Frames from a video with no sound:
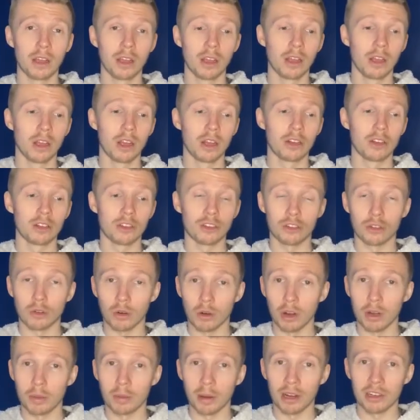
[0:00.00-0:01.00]

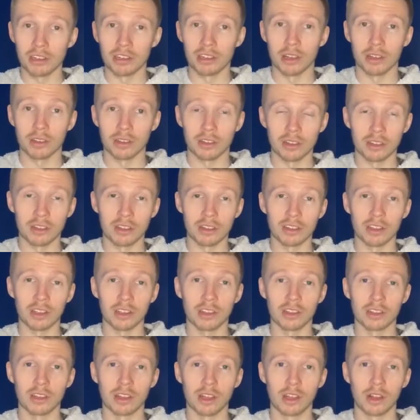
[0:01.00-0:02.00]
destroyed by Chelsea 6
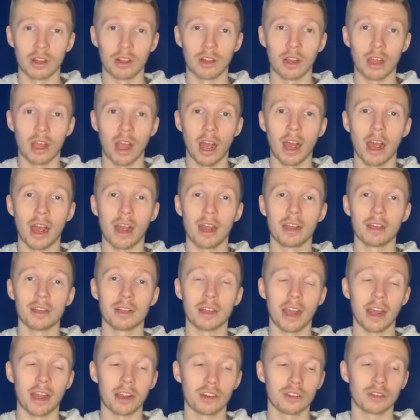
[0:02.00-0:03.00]
0. I
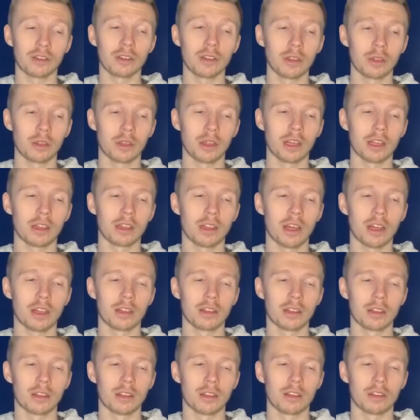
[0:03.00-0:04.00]
actually think that
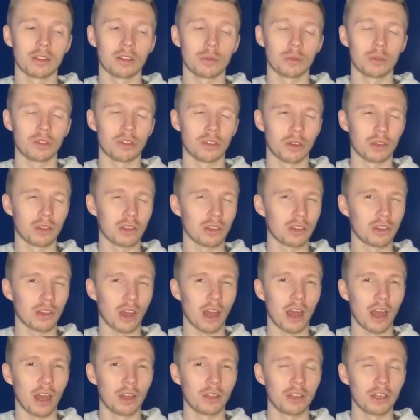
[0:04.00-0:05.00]
this result is
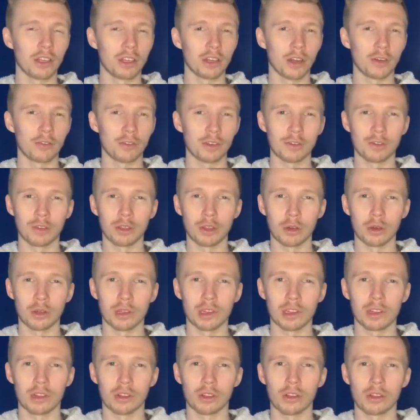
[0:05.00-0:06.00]
oddly enough, even though
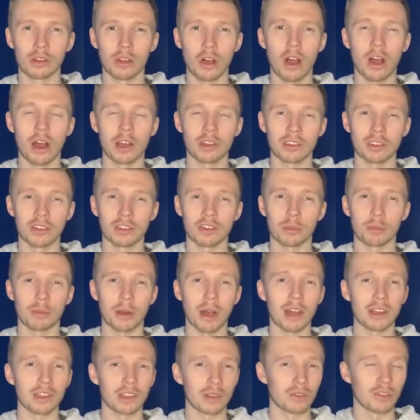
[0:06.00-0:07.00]
it's a loss, is a
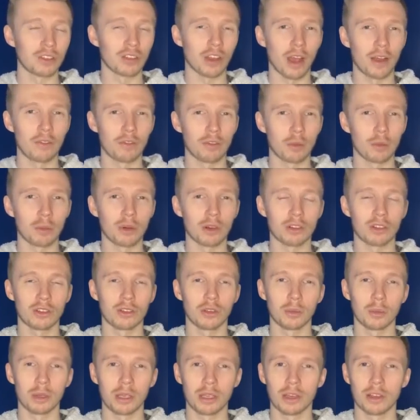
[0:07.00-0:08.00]
positive sign for Bristol
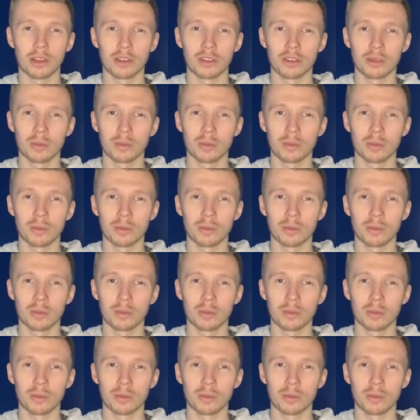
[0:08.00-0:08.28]
because